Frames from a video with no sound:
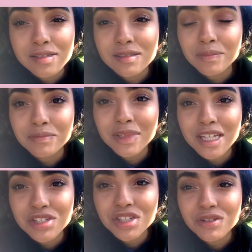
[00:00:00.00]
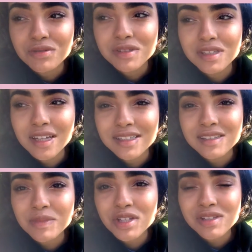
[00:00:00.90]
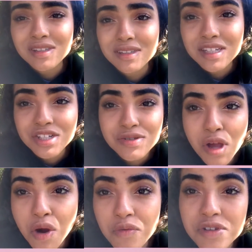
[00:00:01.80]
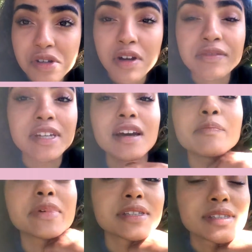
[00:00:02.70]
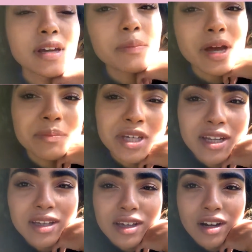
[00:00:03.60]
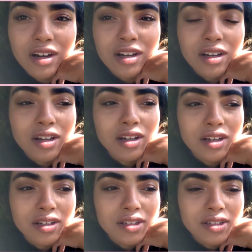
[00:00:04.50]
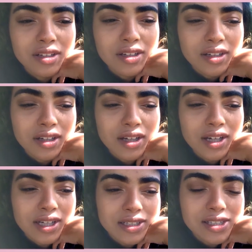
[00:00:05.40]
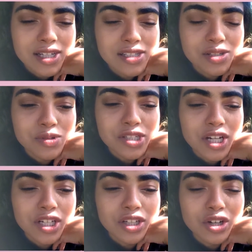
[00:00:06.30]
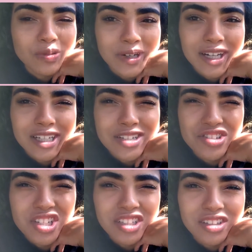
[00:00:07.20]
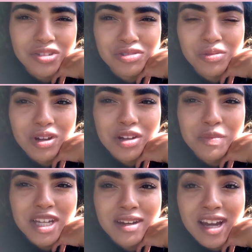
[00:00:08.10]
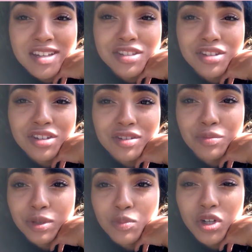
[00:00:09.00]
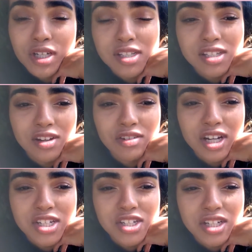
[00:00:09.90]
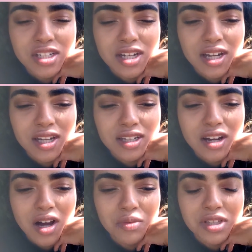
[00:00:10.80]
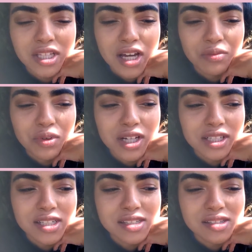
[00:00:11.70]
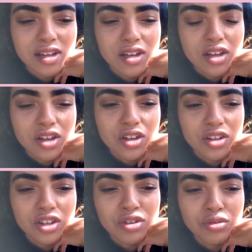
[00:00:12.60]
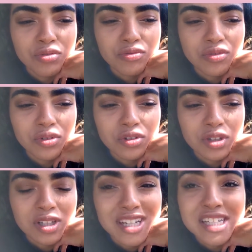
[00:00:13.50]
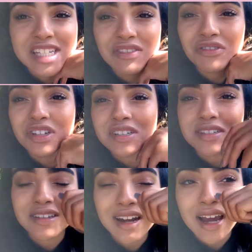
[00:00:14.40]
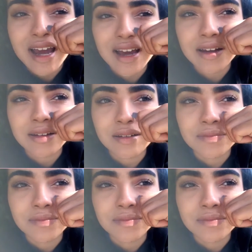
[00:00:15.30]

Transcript: some issues, and some of those issues aren't resolved yet, but some I'm getting there. And I just wish I could go back and treat those around me nicer, with more consideration, and not with that reckless, youthful indifference that I had.